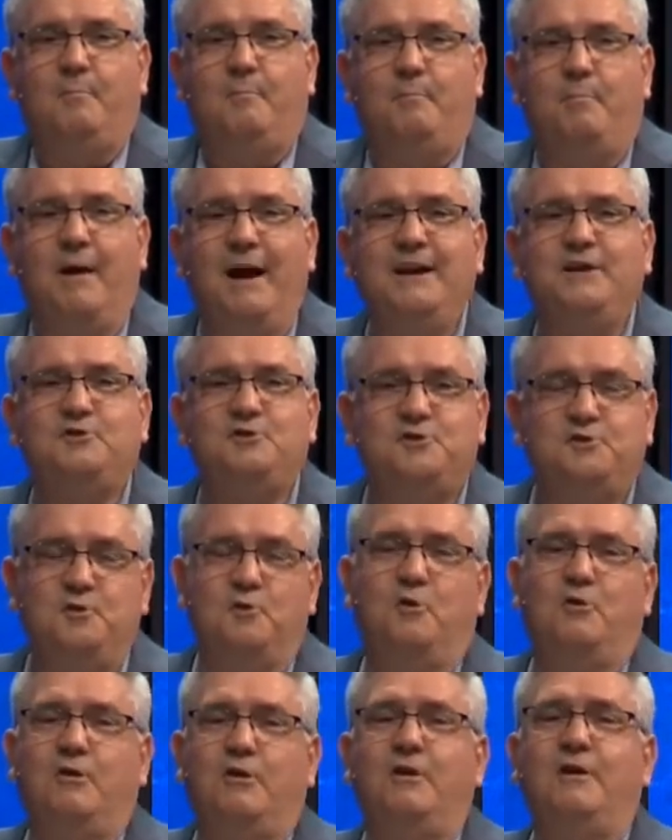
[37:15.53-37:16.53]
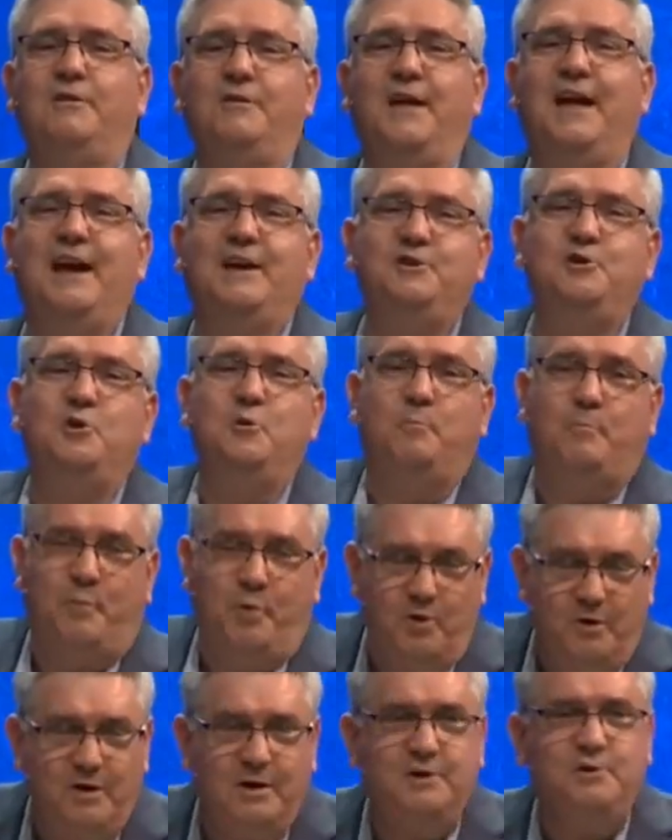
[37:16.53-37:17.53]
Make sure that you
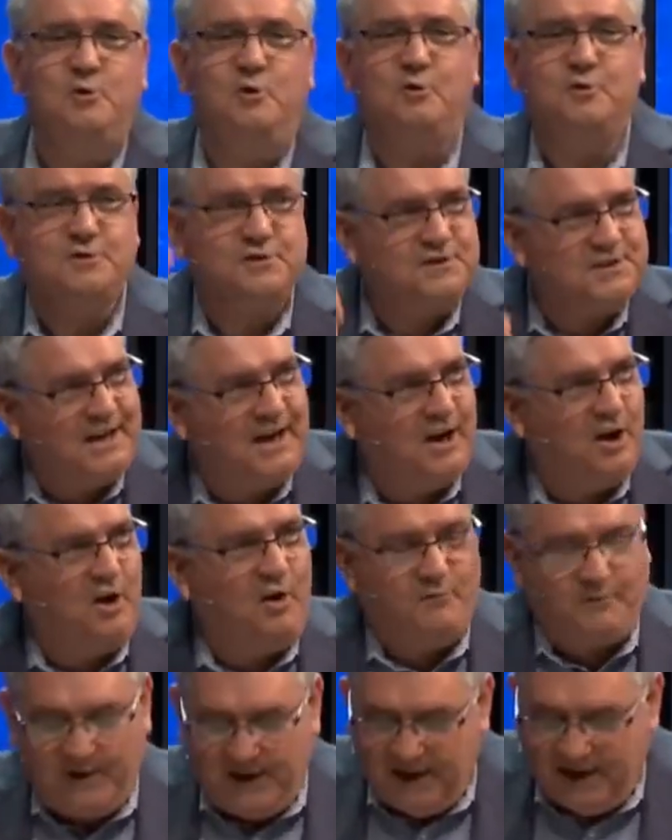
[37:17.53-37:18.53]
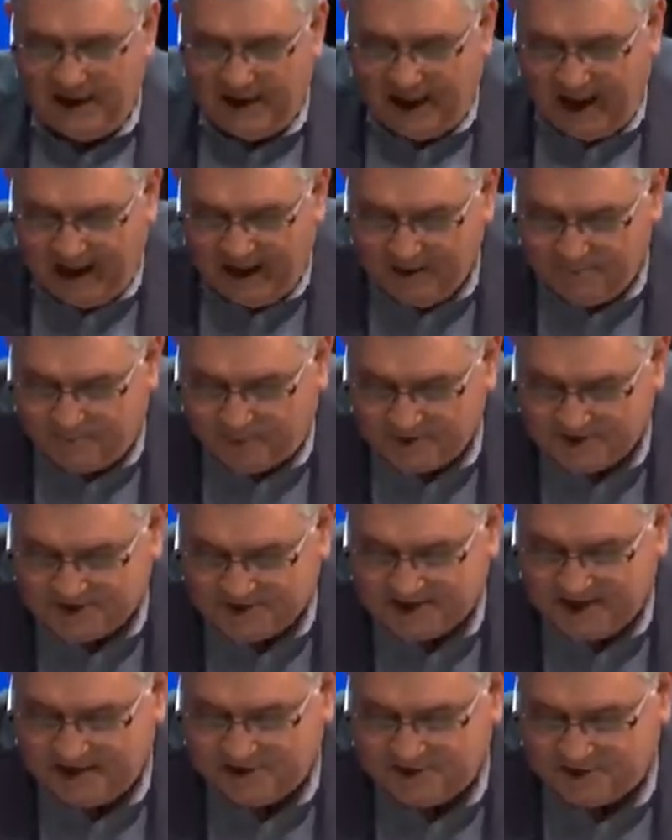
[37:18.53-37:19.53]
put yourself in a
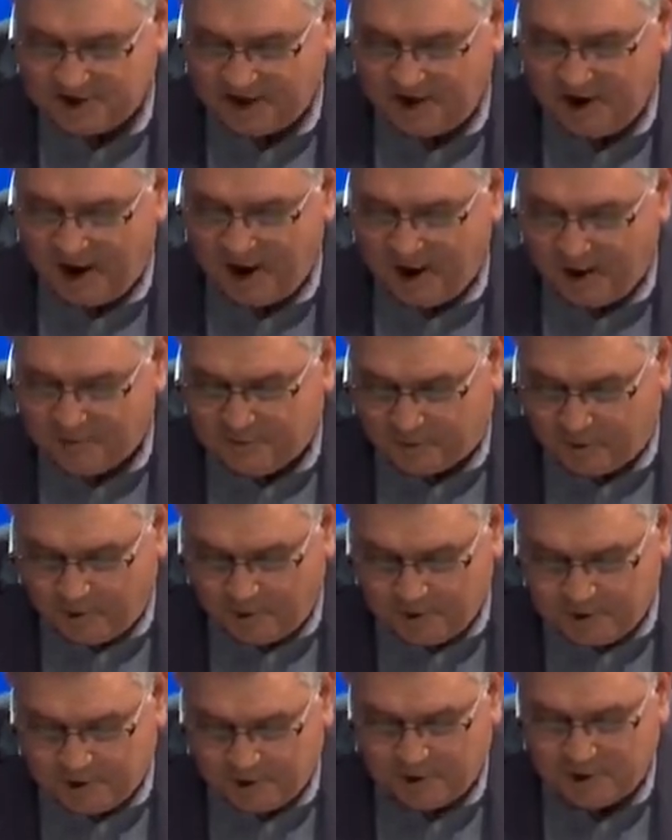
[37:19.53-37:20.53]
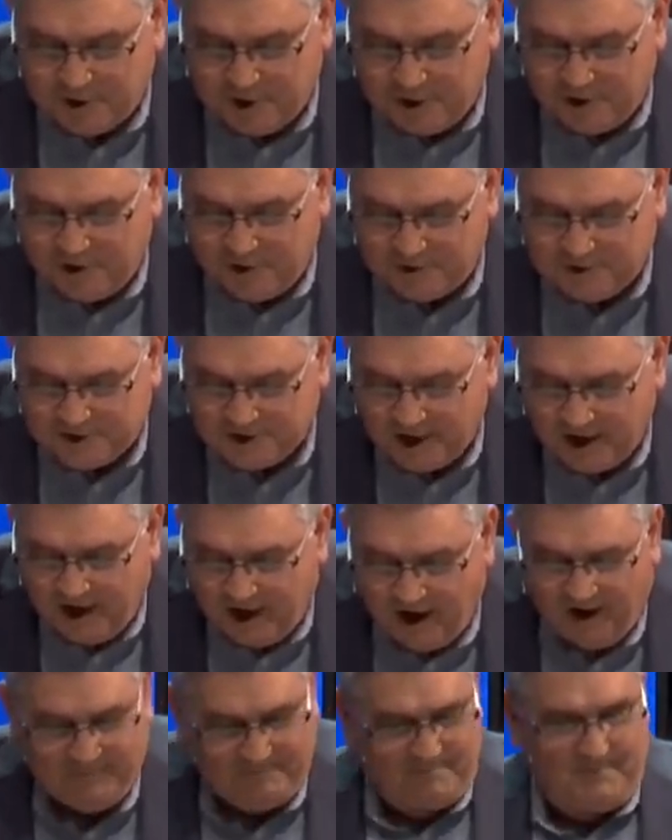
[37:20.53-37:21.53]
position through your use
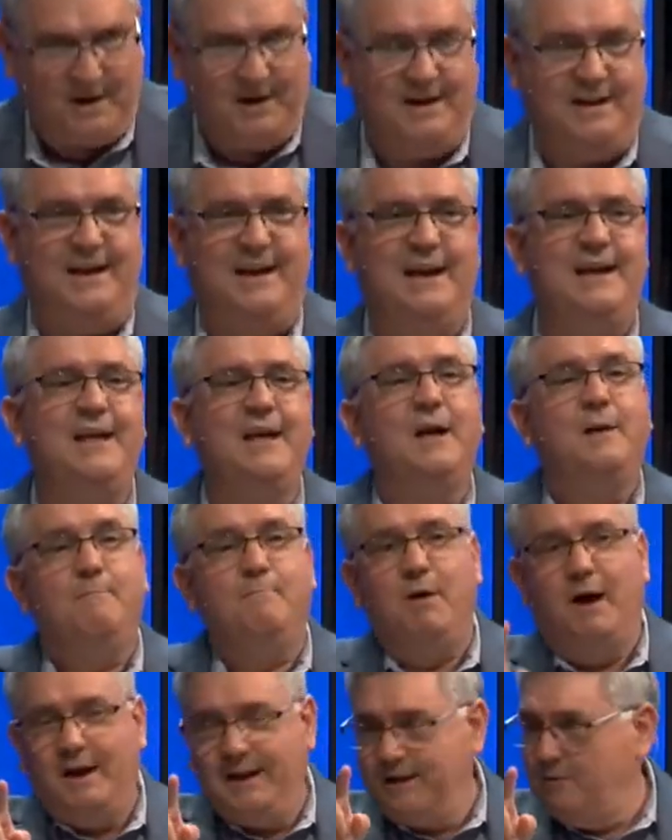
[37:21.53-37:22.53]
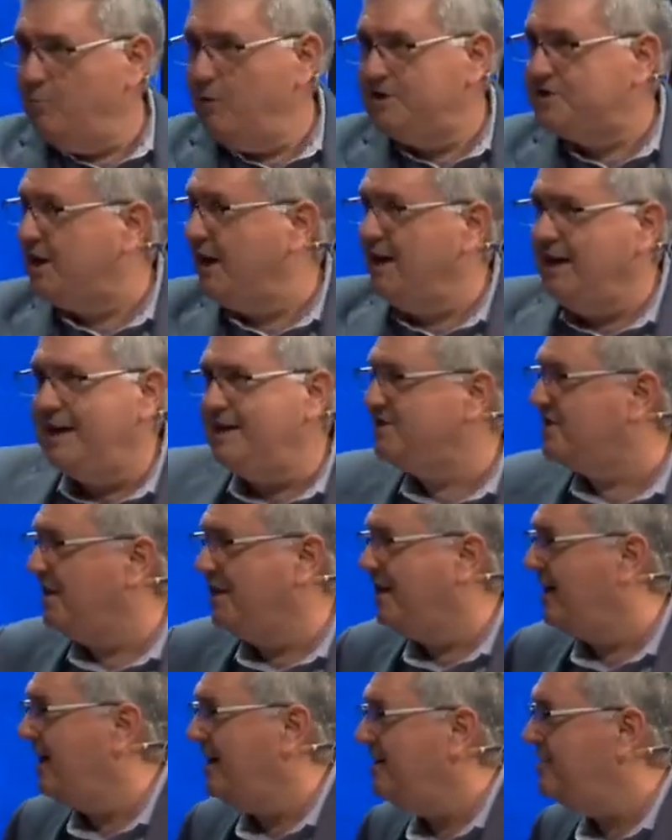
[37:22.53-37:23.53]
of money, money which can easily
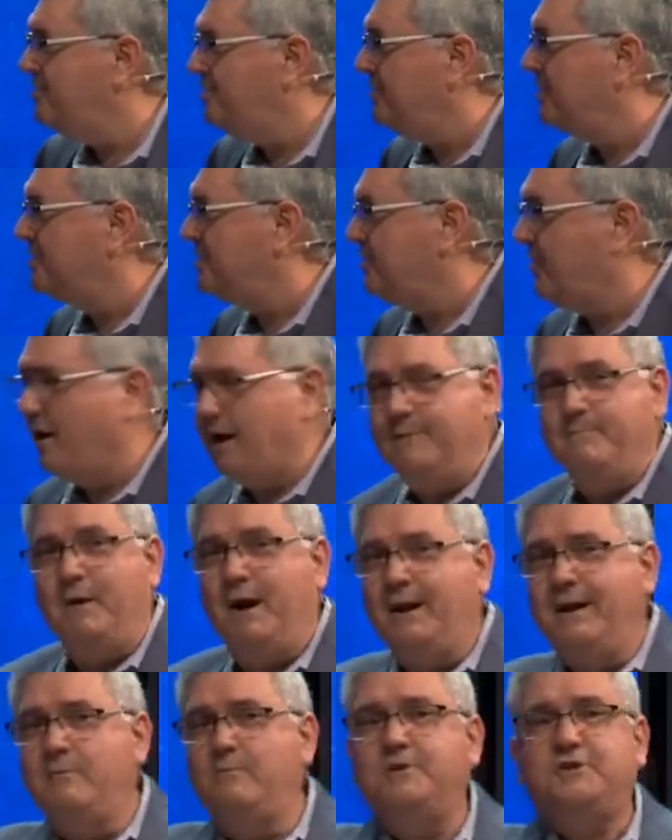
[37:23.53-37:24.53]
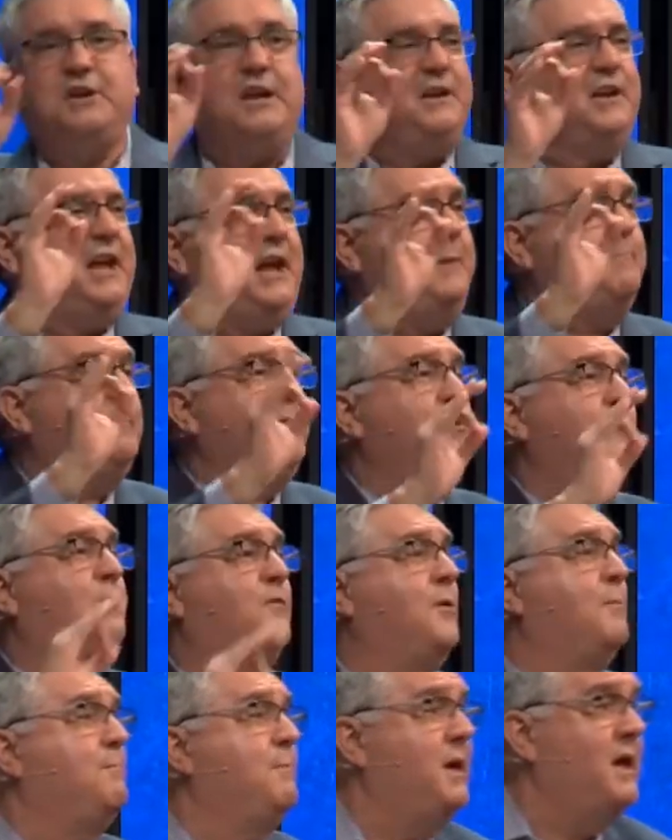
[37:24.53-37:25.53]
lead you astray, money which can keep you
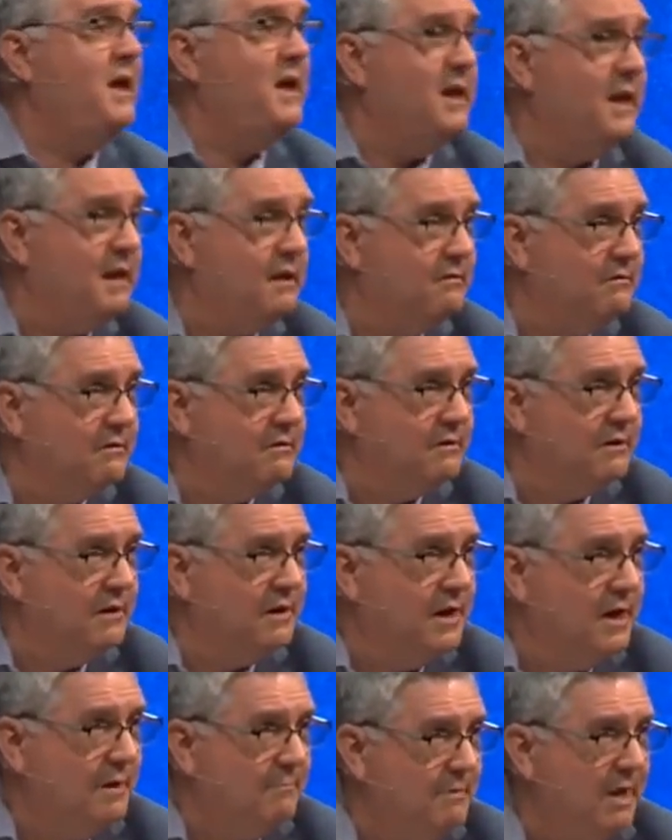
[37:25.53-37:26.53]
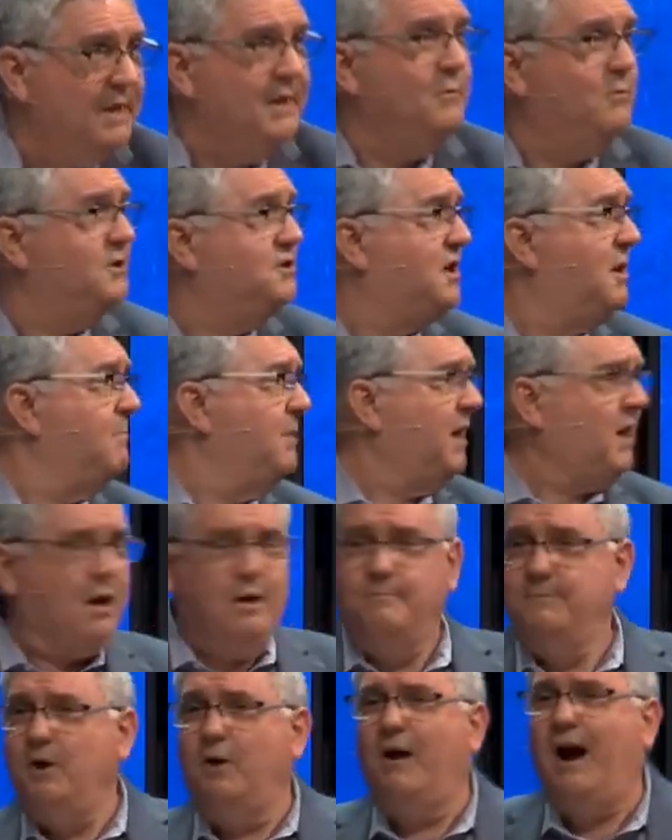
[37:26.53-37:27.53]
from me, money which can
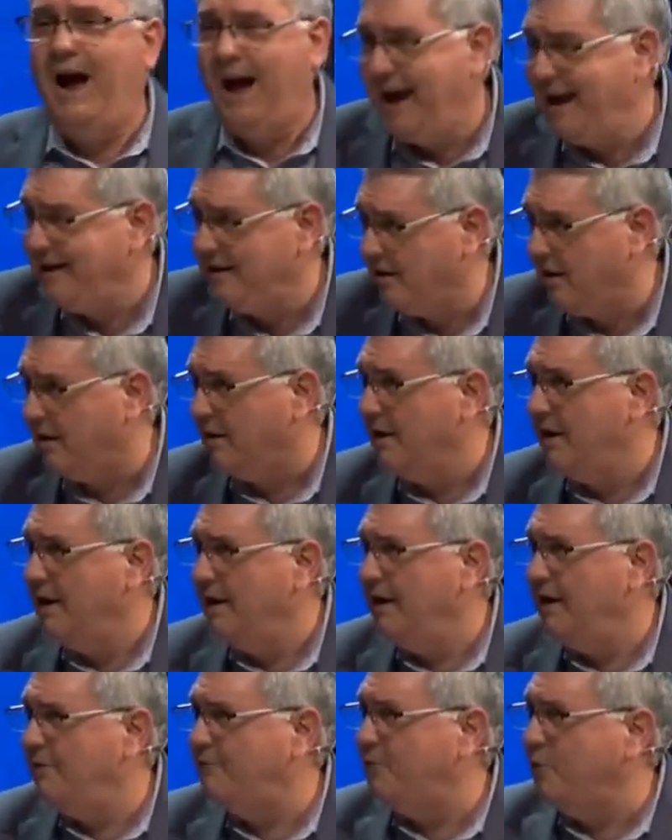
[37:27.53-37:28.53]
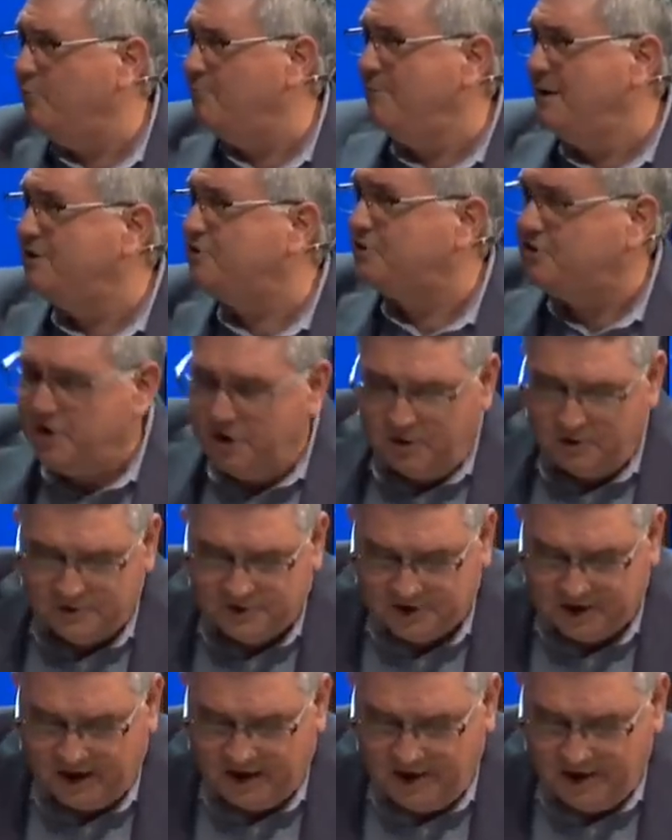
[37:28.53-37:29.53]
become your idol. If you
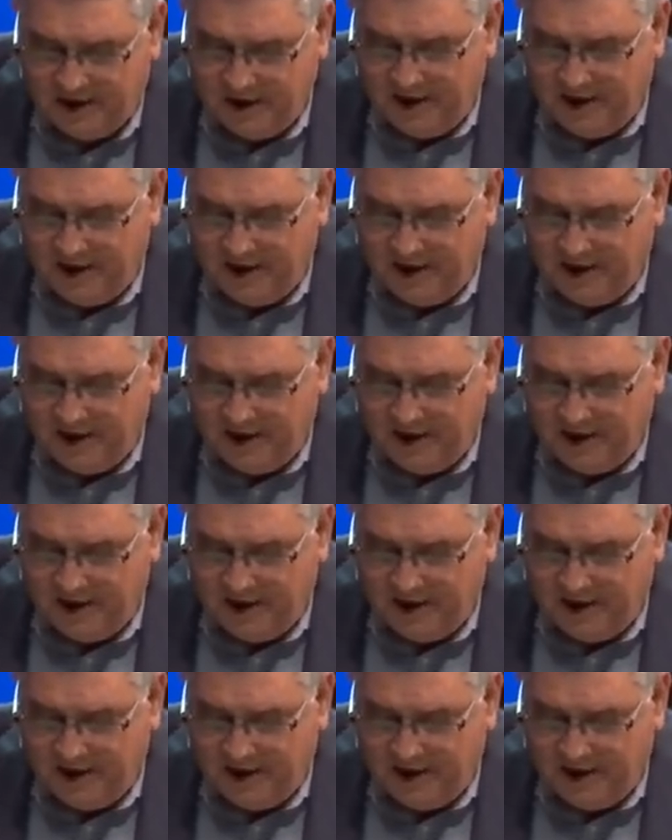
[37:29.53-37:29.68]
misuse it,